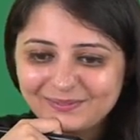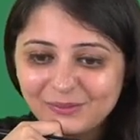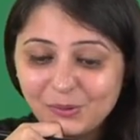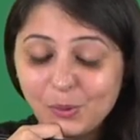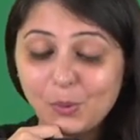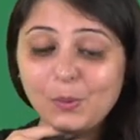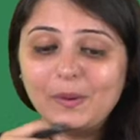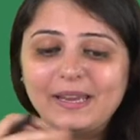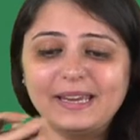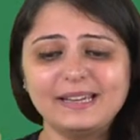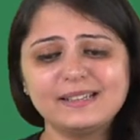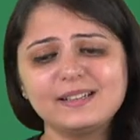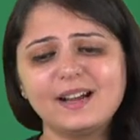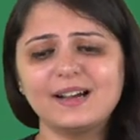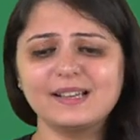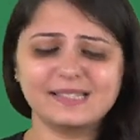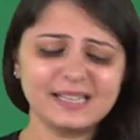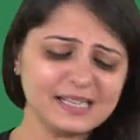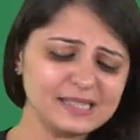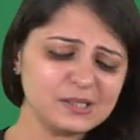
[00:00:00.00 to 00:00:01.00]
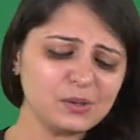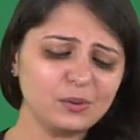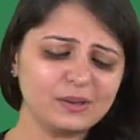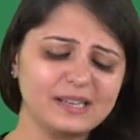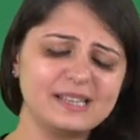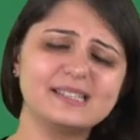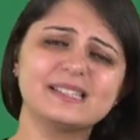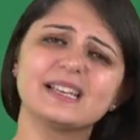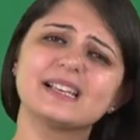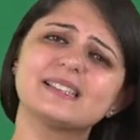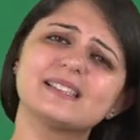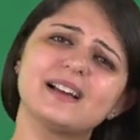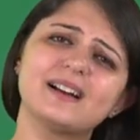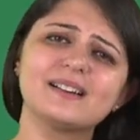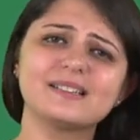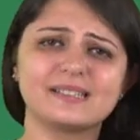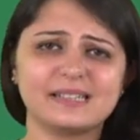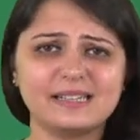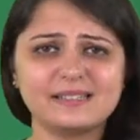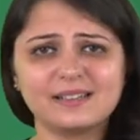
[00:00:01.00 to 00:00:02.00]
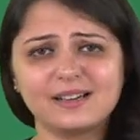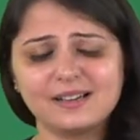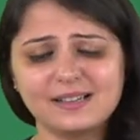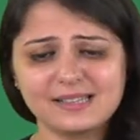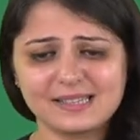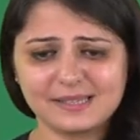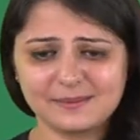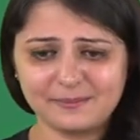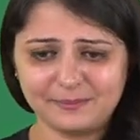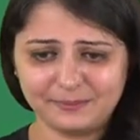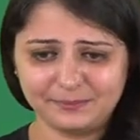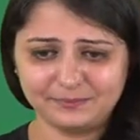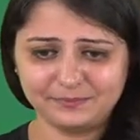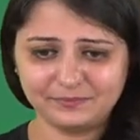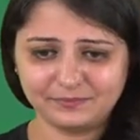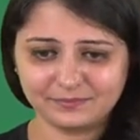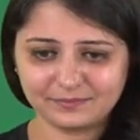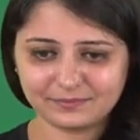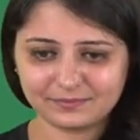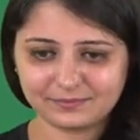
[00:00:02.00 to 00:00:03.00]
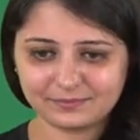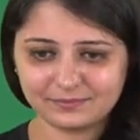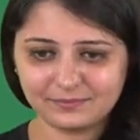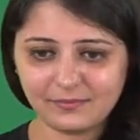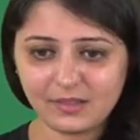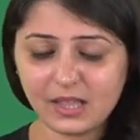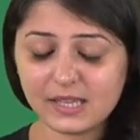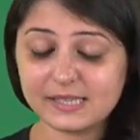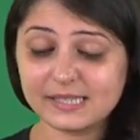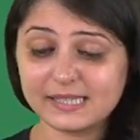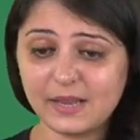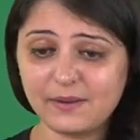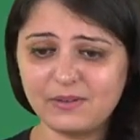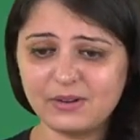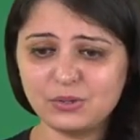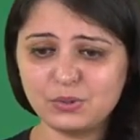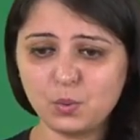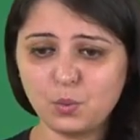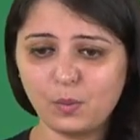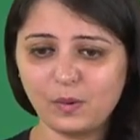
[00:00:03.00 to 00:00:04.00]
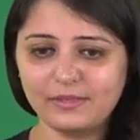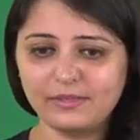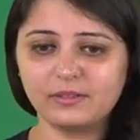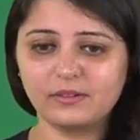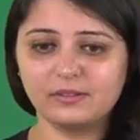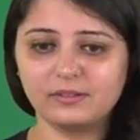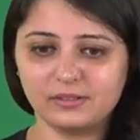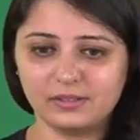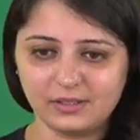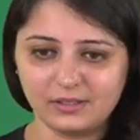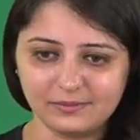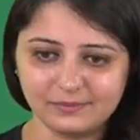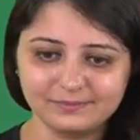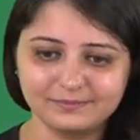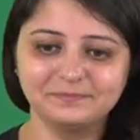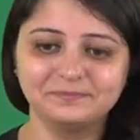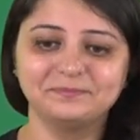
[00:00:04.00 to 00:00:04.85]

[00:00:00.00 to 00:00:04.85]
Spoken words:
Oh, 8 hours. That's okay. 6 hours, 8 hours. 7 to 1:30.